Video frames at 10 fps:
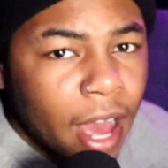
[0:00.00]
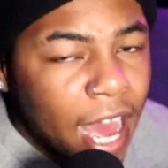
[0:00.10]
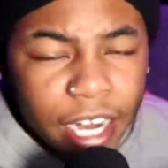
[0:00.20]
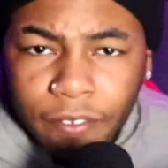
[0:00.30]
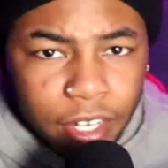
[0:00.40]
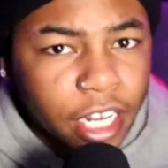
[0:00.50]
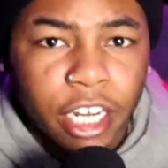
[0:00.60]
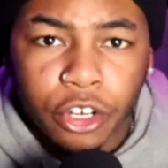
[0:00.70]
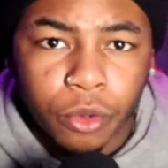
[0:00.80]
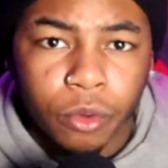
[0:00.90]
I never dated
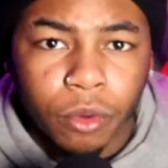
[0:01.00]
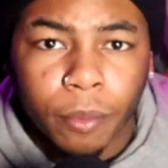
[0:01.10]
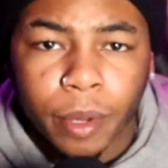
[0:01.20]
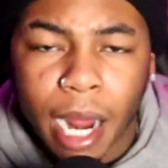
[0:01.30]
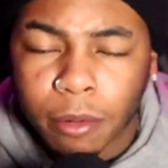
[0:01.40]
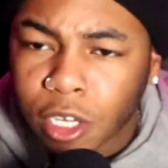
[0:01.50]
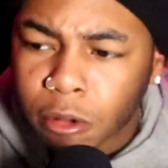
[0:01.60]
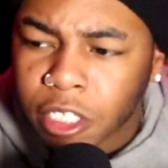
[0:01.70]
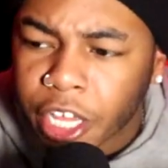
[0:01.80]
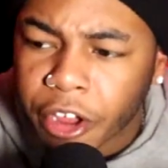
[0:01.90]
a dude, but I was
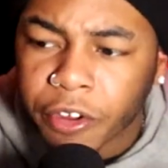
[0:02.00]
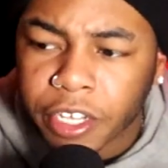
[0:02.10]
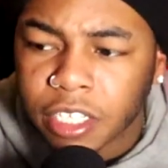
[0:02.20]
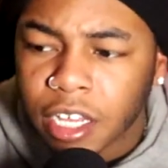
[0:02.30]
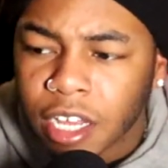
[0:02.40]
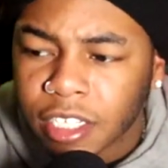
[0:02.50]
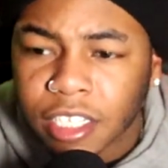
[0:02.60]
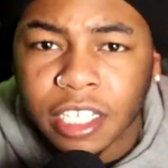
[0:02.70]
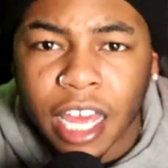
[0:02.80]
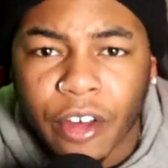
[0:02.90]
always curious to
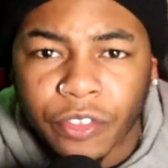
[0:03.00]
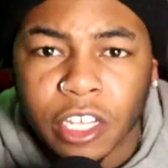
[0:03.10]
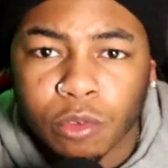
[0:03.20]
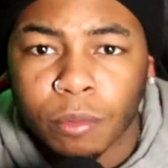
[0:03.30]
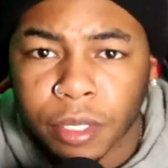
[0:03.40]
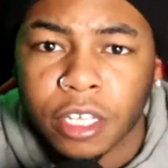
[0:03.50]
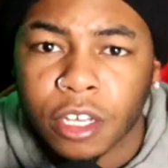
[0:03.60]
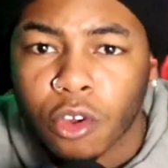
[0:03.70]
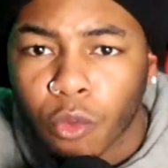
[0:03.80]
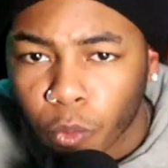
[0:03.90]
see how things would be
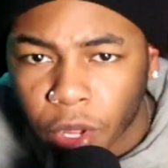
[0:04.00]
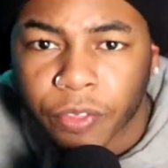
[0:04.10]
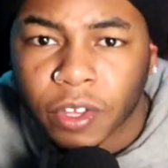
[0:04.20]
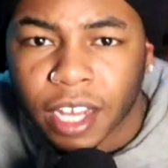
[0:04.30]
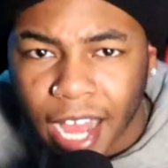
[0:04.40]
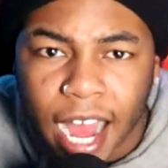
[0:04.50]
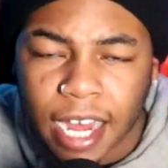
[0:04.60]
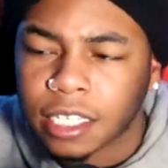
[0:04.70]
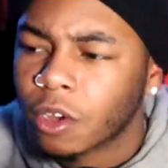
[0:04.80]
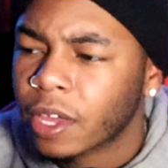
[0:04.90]
with
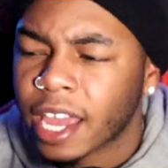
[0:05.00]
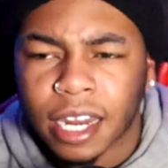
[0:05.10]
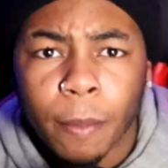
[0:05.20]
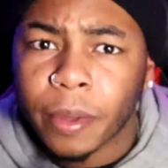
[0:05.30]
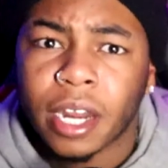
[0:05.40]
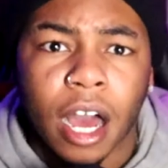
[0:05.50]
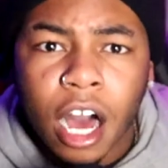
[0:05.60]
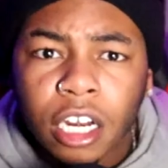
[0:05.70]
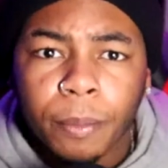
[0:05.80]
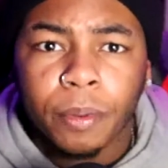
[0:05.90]
guys. Okay. And I'm being
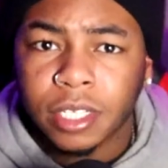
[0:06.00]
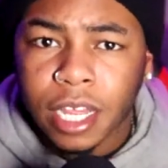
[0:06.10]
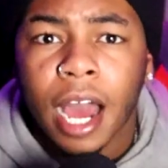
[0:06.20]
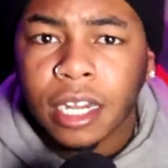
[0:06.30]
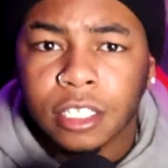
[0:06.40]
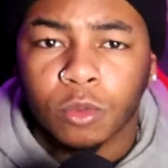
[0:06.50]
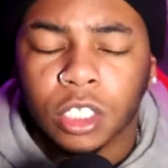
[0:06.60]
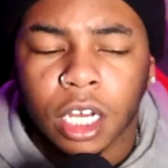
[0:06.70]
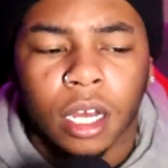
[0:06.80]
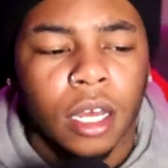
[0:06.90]
100% honest
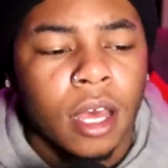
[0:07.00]
with y'all.